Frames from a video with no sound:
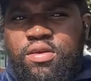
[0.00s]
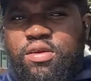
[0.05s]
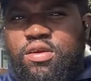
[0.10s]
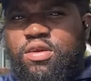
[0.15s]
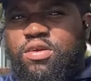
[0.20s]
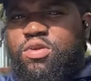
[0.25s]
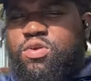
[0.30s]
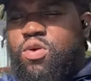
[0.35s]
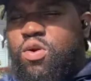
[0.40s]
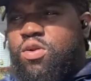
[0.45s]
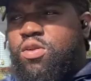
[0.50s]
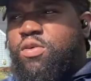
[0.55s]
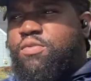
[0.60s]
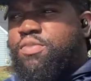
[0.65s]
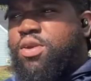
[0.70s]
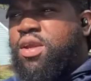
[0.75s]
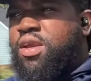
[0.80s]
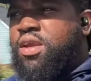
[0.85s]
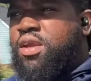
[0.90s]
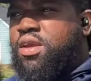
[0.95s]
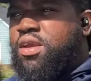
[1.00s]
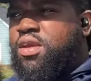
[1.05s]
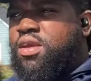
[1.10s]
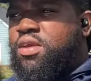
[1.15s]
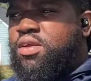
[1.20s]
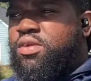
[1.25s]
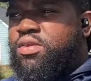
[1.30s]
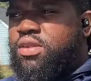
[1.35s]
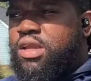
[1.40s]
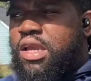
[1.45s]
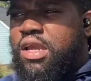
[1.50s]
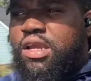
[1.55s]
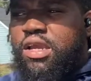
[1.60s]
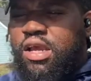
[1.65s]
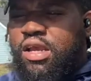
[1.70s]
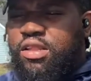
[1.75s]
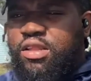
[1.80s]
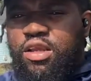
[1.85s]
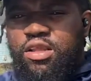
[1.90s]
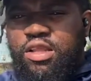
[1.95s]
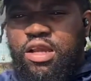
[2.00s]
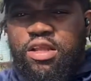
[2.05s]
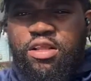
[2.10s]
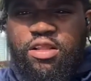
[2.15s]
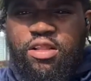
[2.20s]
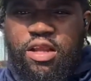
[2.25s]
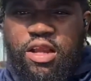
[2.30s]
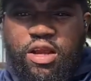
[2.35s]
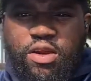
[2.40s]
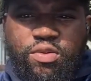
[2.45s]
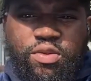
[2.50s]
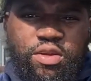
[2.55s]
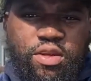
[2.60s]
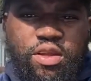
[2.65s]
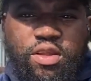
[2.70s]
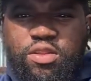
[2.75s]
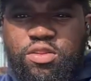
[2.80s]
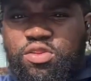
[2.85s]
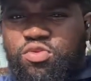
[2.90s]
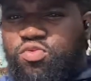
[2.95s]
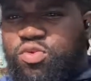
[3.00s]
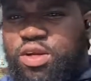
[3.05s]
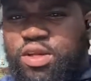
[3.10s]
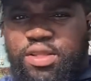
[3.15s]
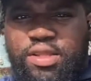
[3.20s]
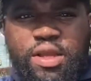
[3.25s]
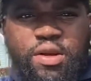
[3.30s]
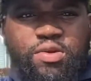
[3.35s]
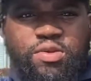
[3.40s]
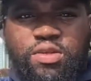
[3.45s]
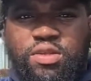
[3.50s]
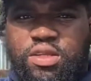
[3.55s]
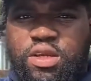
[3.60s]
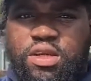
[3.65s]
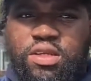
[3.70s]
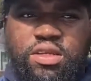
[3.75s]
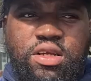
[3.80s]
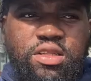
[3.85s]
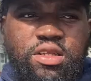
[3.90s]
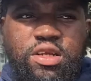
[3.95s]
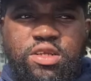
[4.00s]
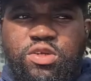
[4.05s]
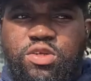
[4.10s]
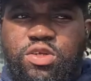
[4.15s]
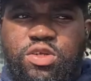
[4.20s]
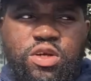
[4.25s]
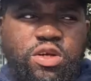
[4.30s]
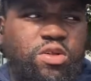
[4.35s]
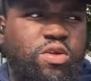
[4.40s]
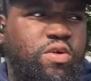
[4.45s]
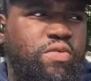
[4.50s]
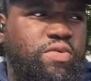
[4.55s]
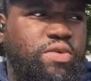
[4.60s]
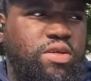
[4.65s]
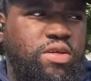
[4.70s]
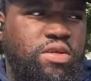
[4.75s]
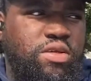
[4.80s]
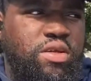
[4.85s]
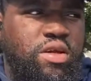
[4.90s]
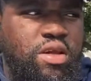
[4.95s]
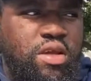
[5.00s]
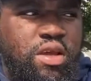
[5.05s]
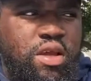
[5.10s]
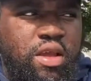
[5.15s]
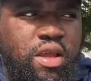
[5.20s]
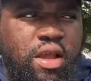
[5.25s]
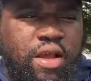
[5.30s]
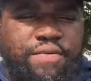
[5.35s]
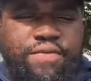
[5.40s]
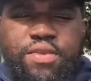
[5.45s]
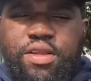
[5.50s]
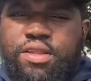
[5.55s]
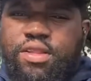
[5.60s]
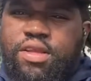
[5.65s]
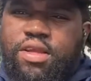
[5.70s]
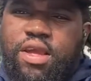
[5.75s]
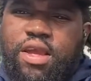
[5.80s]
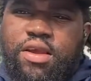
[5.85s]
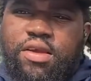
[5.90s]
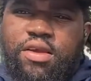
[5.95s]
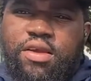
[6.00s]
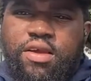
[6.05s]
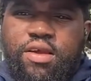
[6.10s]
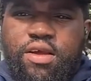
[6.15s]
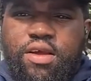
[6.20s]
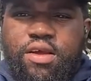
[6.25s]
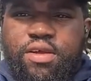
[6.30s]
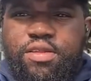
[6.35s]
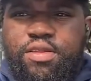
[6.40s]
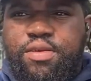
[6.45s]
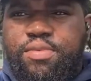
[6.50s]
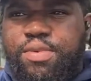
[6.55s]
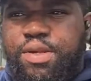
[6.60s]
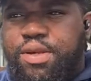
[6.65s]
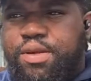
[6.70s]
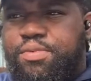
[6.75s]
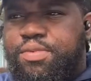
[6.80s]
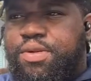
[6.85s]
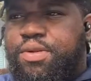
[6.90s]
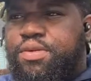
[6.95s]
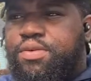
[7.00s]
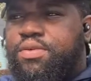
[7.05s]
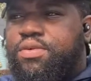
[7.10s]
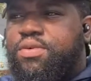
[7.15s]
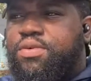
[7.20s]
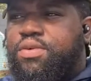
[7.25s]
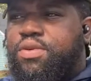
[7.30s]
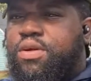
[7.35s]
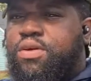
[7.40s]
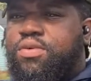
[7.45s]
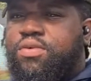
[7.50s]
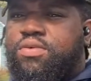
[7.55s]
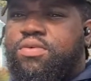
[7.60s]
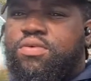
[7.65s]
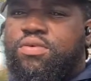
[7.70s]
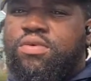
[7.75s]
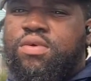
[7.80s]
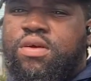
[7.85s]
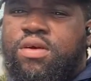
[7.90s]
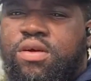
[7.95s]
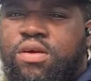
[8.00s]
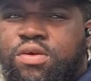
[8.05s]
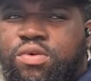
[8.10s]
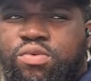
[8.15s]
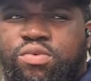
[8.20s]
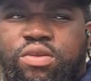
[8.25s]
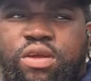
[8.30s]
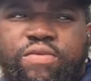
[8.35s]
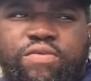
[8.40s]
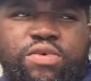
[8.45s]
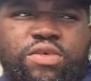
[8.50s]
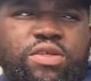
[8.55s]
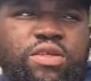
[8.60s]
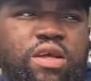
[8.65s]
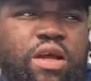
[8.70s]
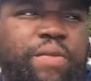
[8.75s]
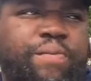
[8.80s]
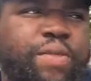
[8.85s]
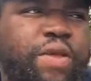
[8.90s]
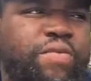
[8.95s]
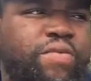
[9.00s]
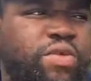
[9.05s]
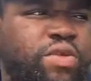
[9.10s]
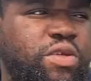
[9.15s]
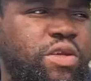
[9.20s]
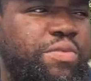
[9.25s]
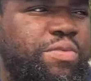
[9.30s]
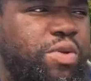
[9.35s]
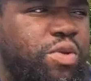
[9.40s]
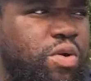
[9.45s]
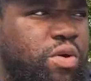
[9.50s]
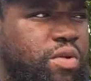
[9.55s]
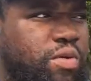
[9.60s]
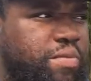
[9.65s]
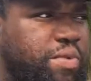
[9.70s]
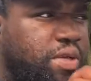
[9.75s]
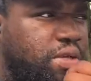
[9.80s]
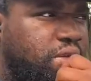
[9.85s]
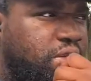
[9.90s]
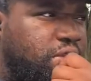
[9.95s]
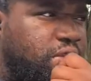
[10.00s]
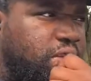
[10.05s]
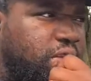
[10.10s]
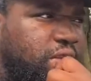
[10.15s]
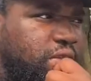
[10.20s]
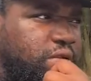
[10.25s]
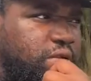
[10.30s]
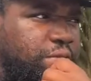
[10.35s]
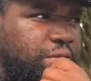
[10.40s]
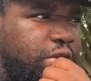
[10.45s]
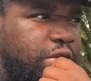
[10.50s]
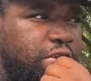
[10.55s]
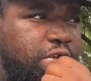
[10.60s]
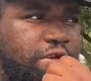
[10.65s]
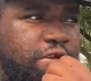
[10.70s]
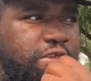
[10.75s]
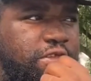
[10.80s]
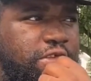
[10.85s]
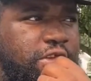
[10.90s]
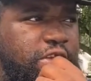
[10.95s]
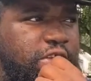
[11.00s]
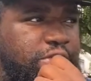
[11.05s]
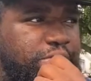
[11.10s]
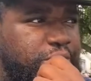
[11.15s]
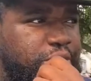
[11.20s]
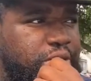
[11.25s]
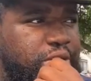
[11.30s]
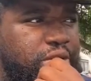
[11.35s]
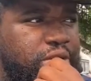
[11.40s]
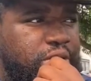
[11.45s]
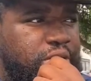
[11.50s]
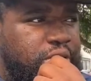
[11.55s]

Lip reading: is going to be they're not allowed to get three and outs and things of that nature, turnovers, because I feel like the game could get ugly, man, but, you know, I'm never sleeping on them because I think that's going to be a good test. But